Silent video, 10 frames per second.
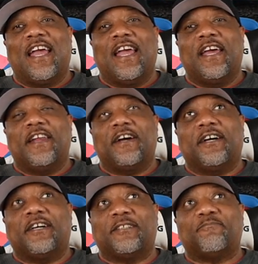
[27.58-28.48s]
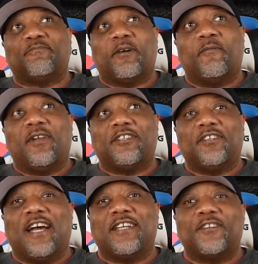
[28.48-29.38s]
and uh, I'm gonna let you
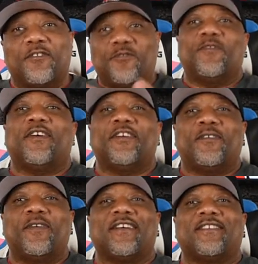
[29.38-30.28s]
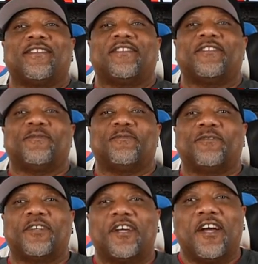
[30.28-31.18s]
guys know who won the Quest.
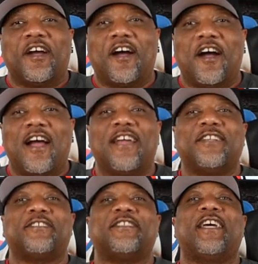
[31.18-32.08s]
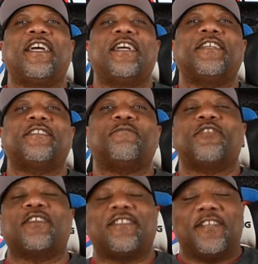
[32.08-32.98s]
All right, today's, if
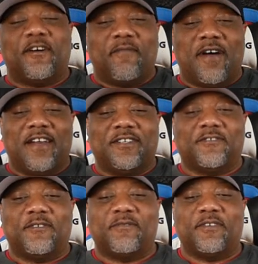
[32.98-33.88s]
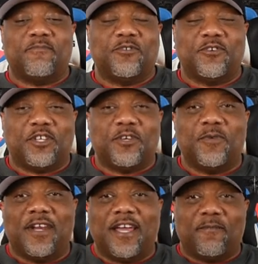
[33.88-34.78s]
you can tell by the description, we'll do a
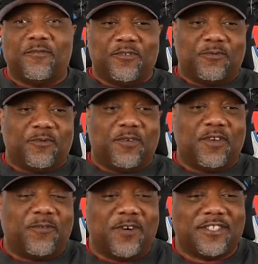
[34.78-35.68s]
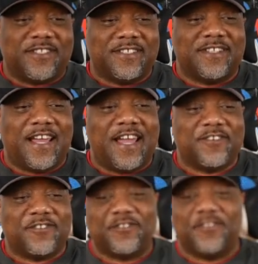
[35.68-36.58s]
Q&A. We'll do some questions and
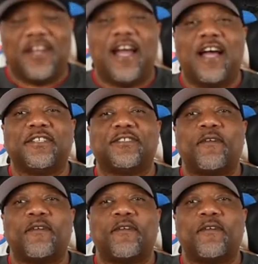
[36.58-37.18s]
answers. You guys